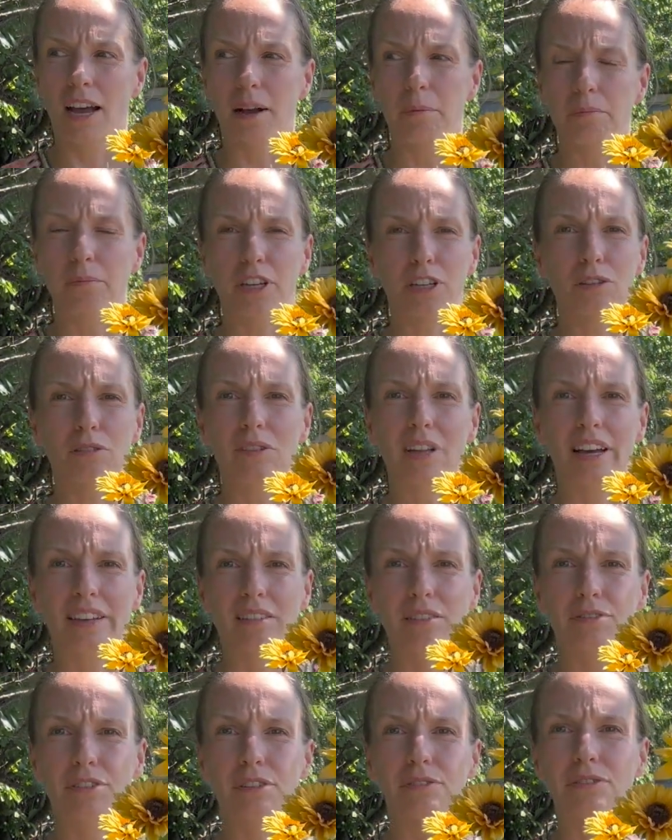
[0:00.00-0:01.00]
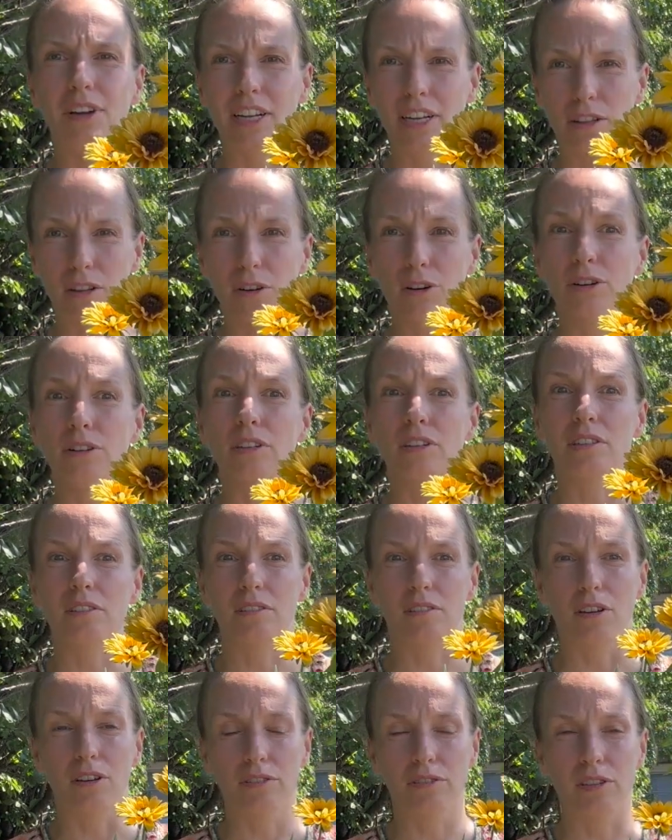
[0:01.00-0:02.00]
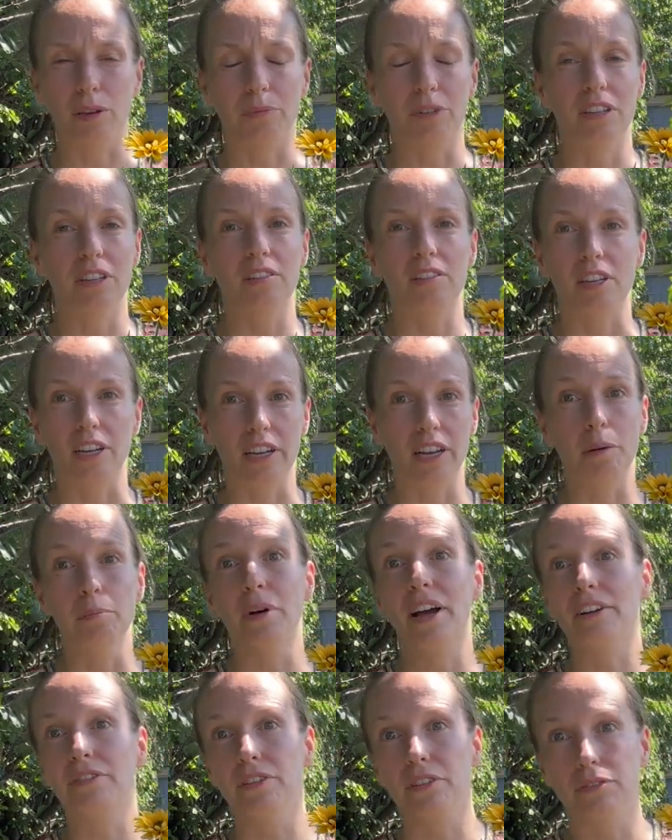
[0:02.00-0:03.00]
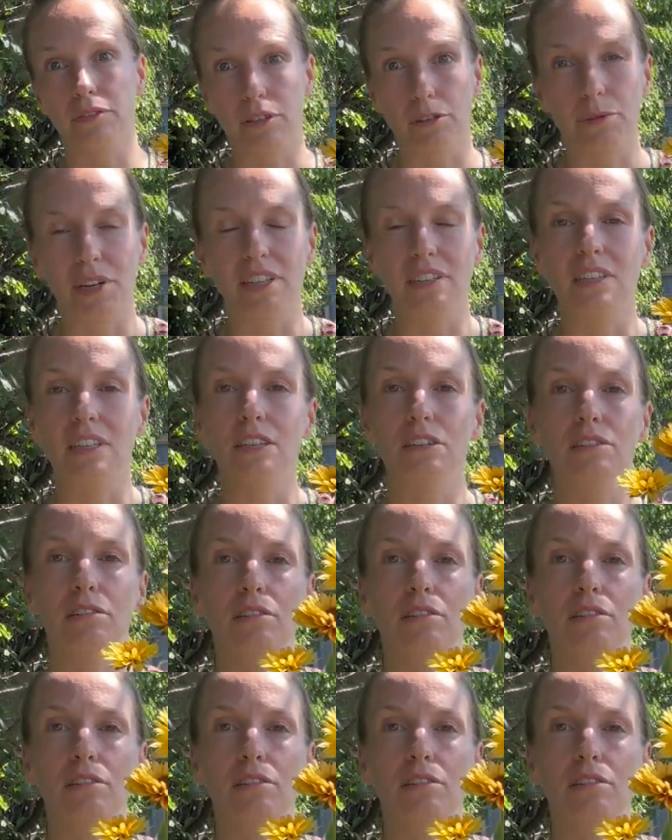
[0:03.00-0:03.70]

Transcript: they don't last for very long. It's not something that's going to come back for you for 20 years,